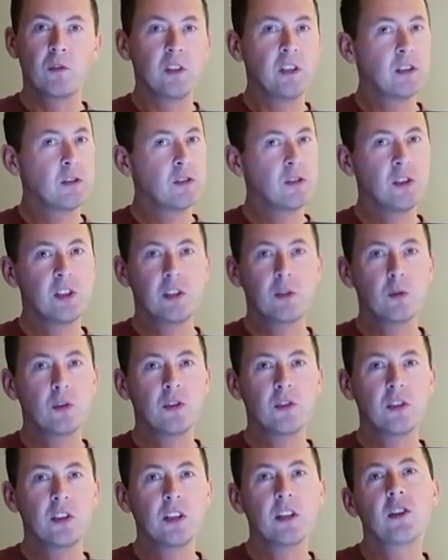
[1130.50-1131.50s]
You'll need While
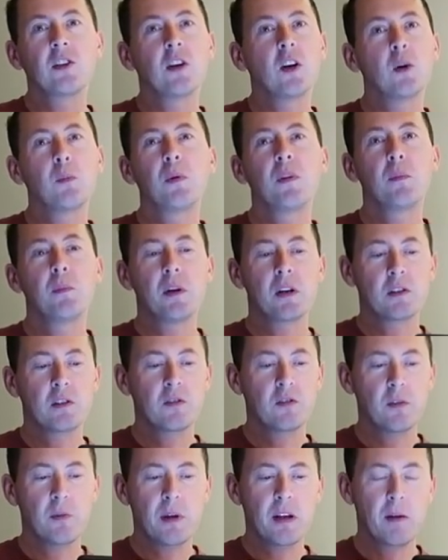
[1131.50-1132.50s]
you're to, doing that. to open the
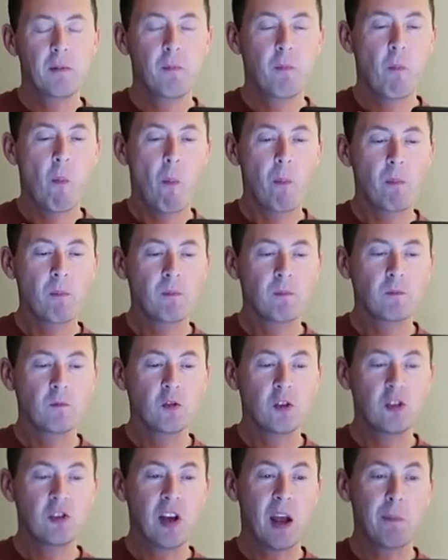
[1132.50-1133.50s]
boxes for me.
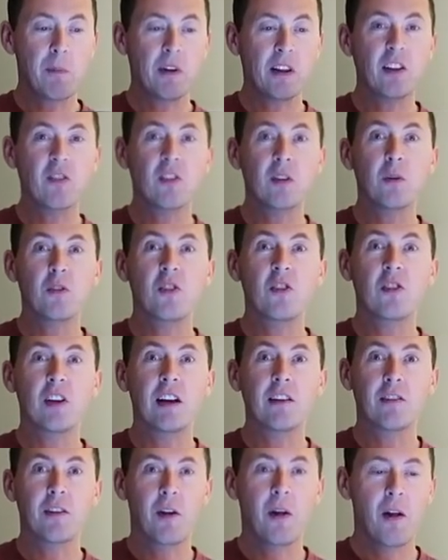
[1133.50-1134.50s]
She's typing. Let's see what she
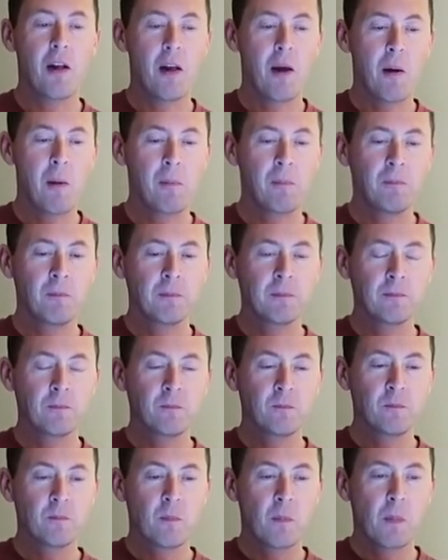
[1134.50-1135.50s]
Let's says. Let's just see what she says
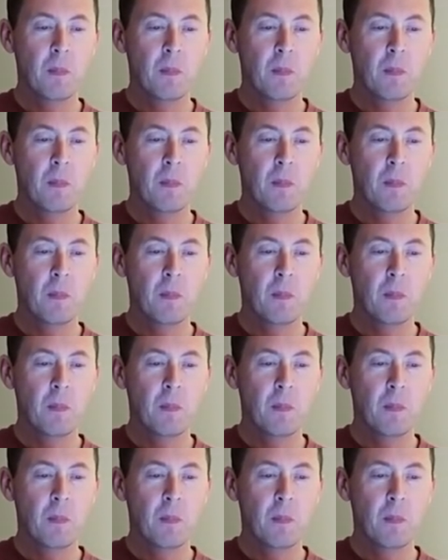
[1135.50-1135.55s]
then.